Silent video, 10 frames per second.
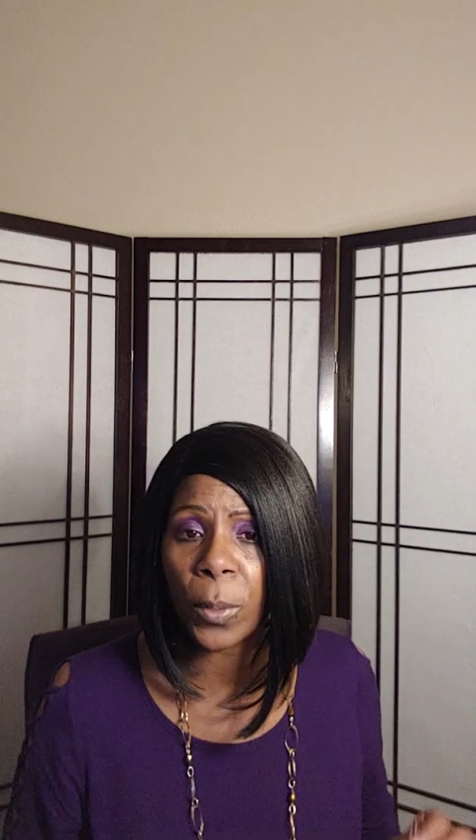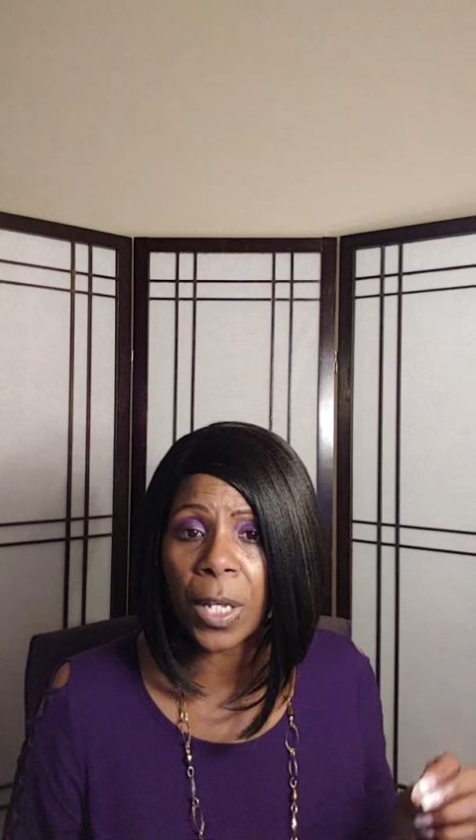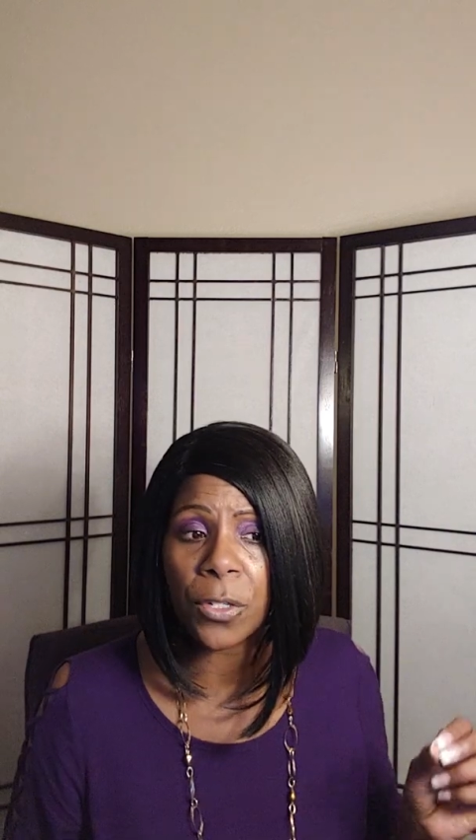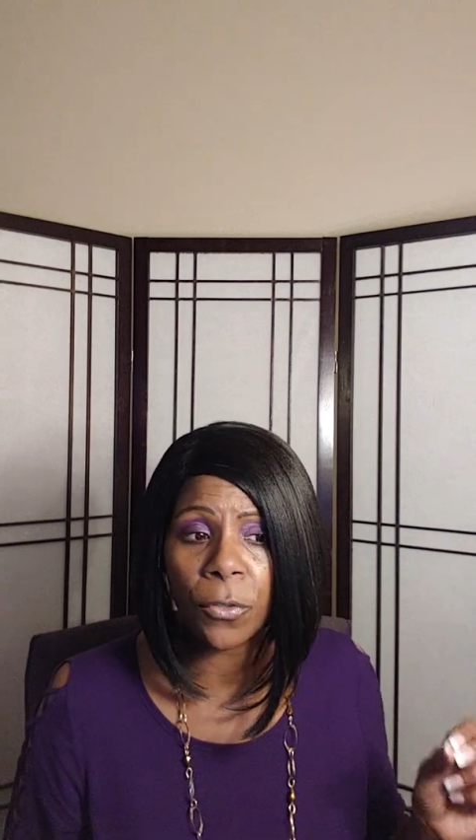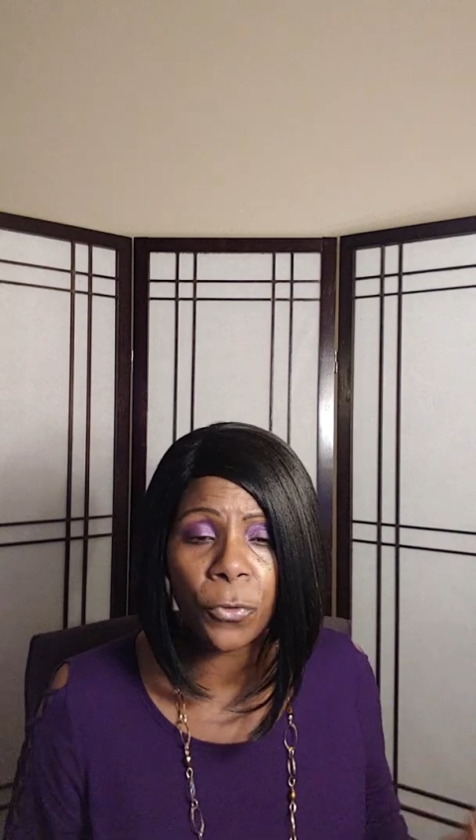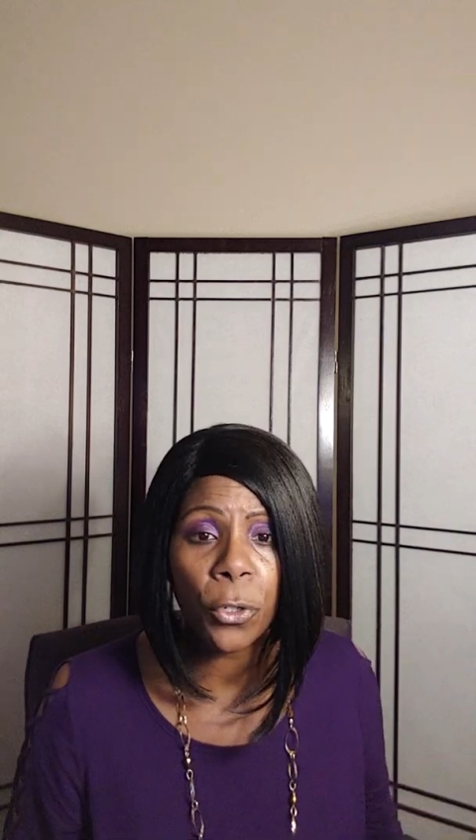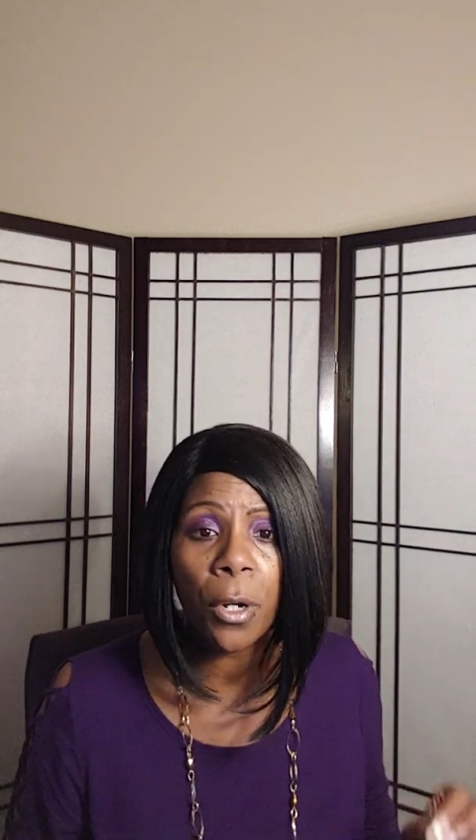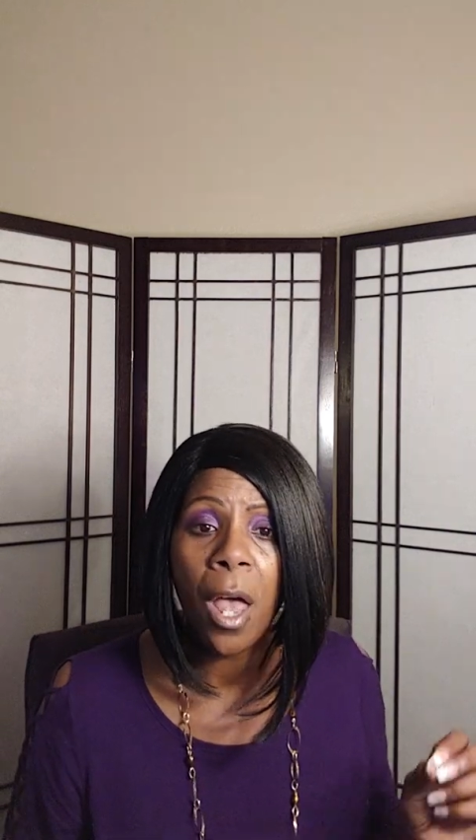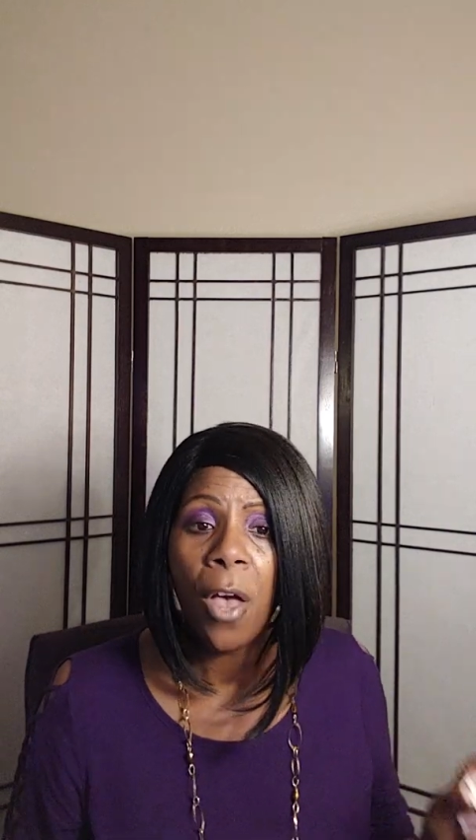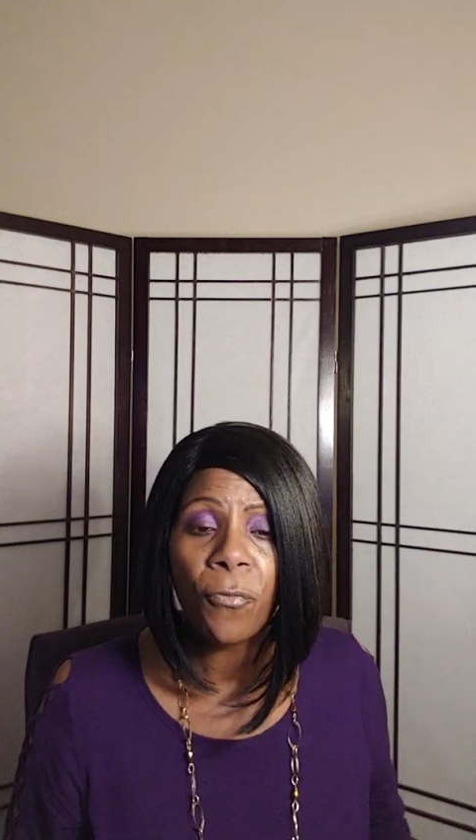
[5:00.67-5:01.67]
Because if
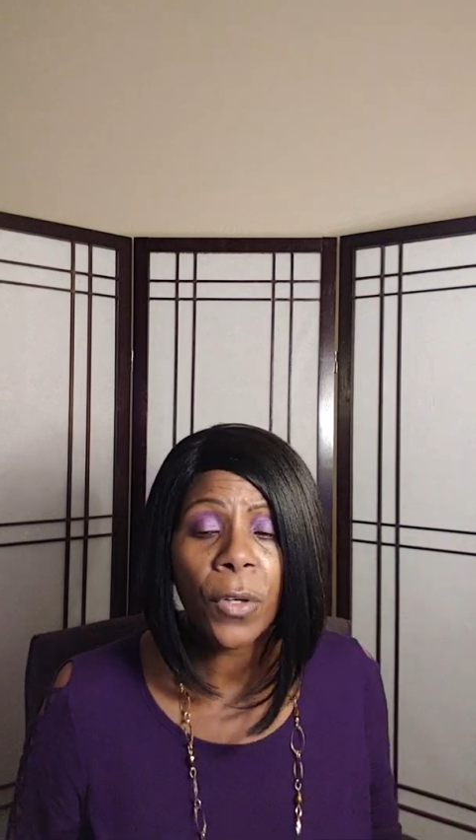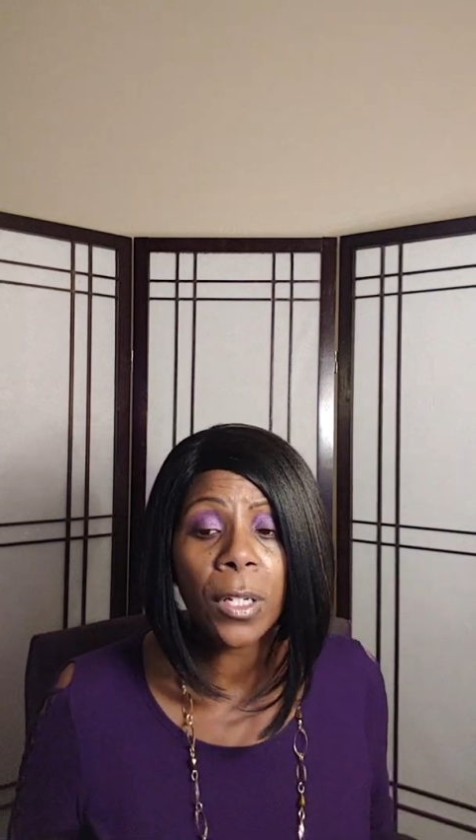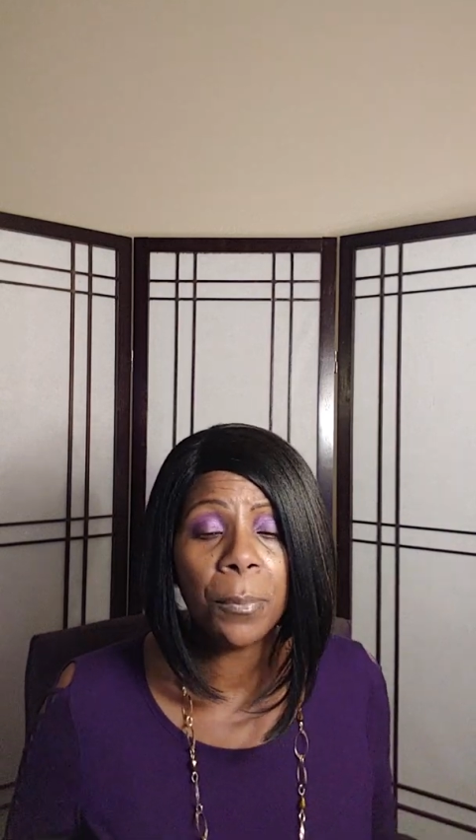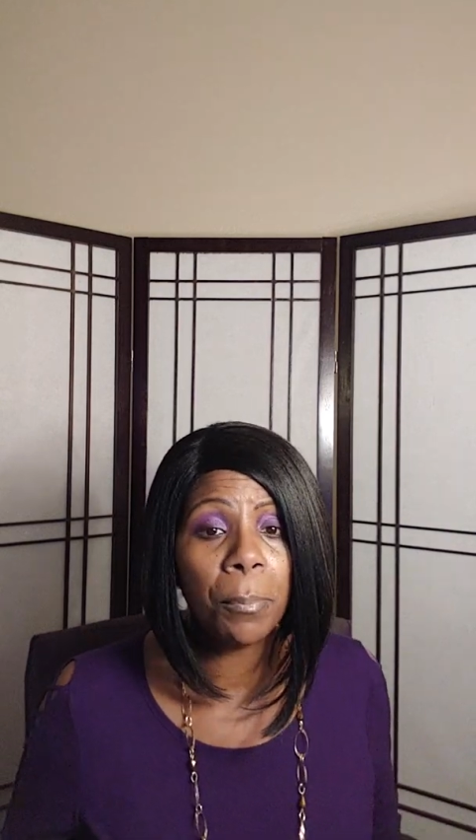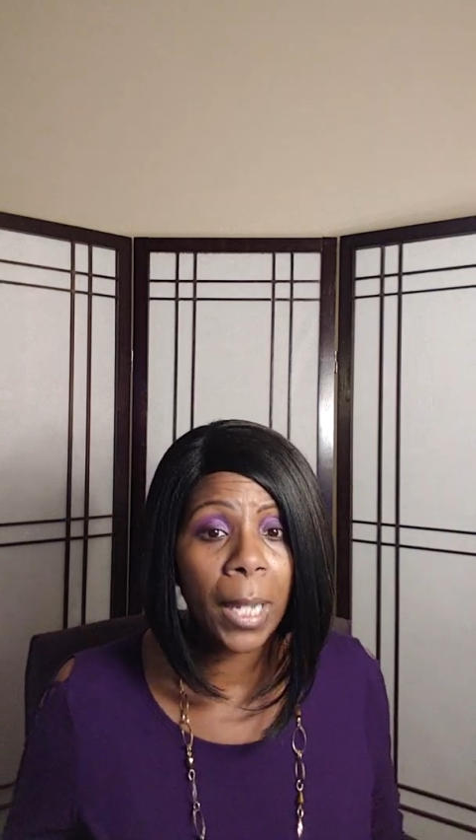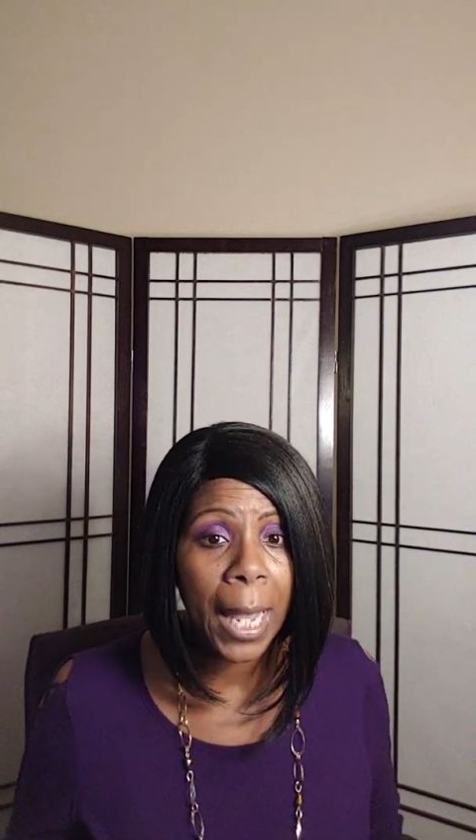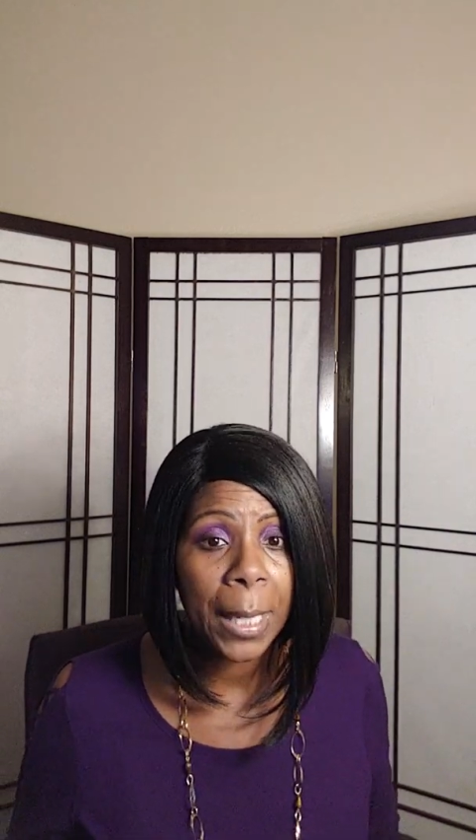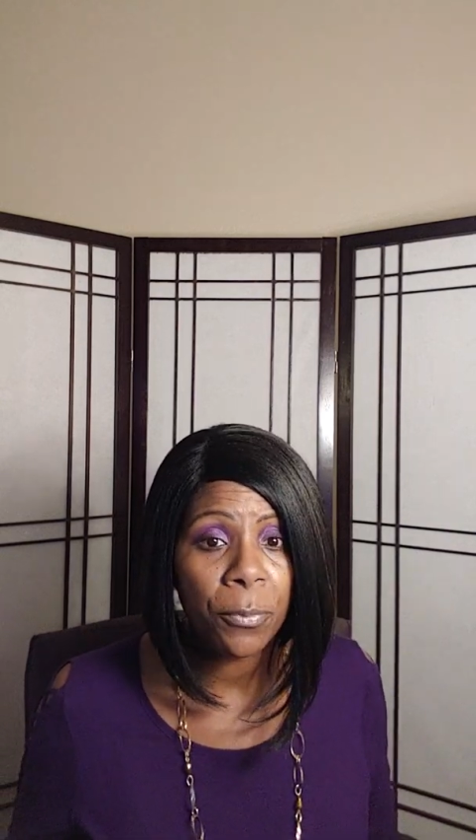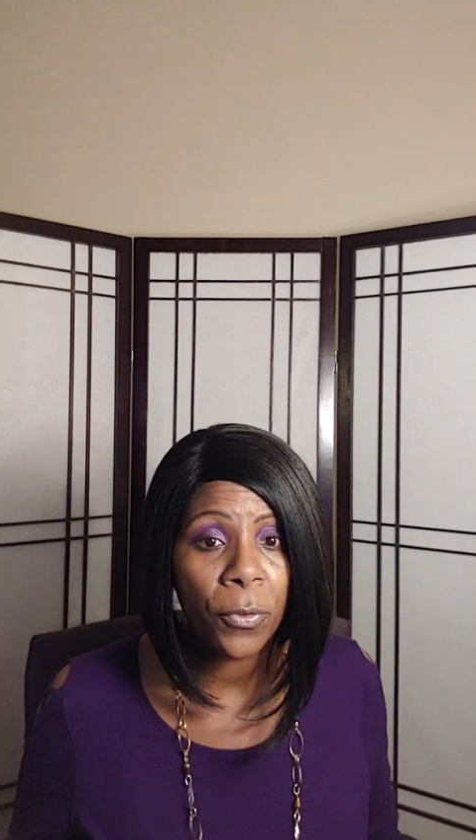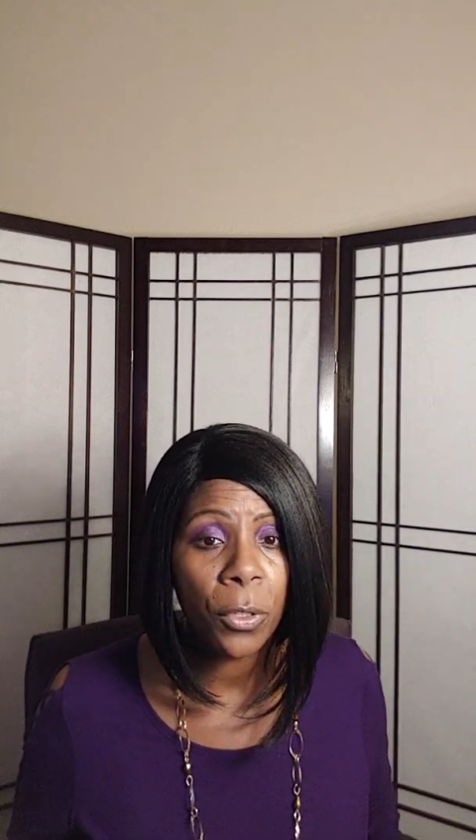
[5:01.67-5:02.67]
you're feeling
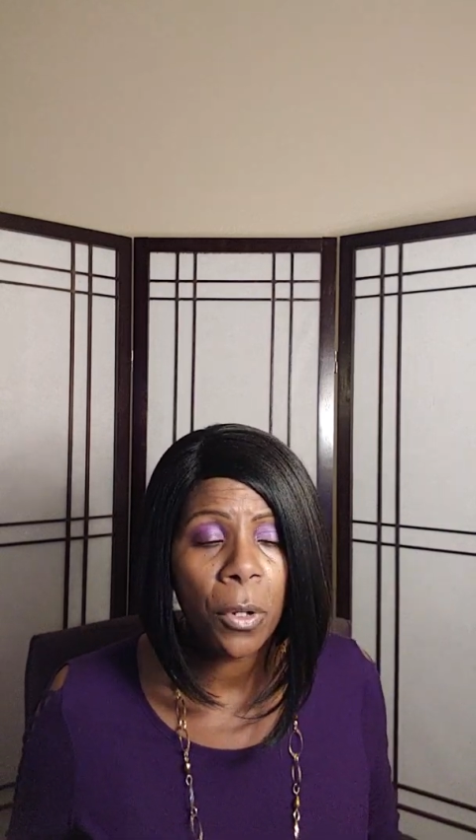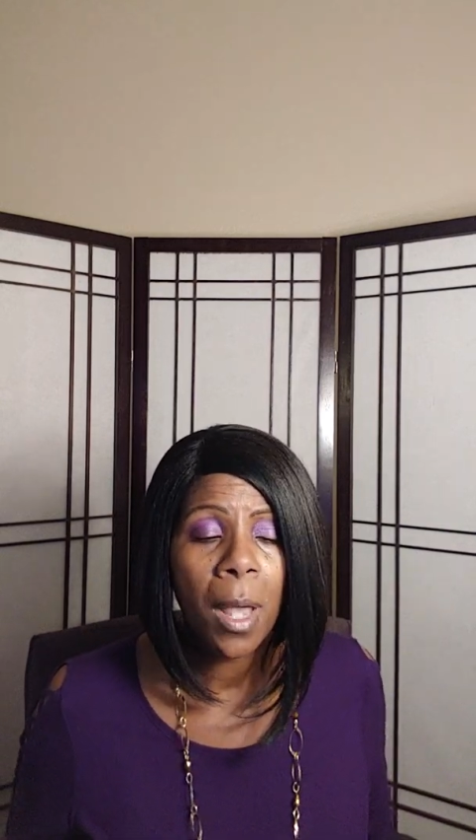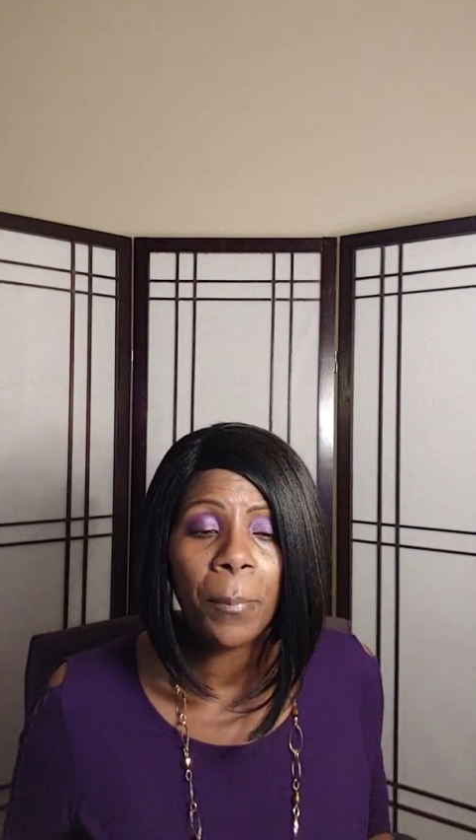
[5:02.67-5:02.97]
blameful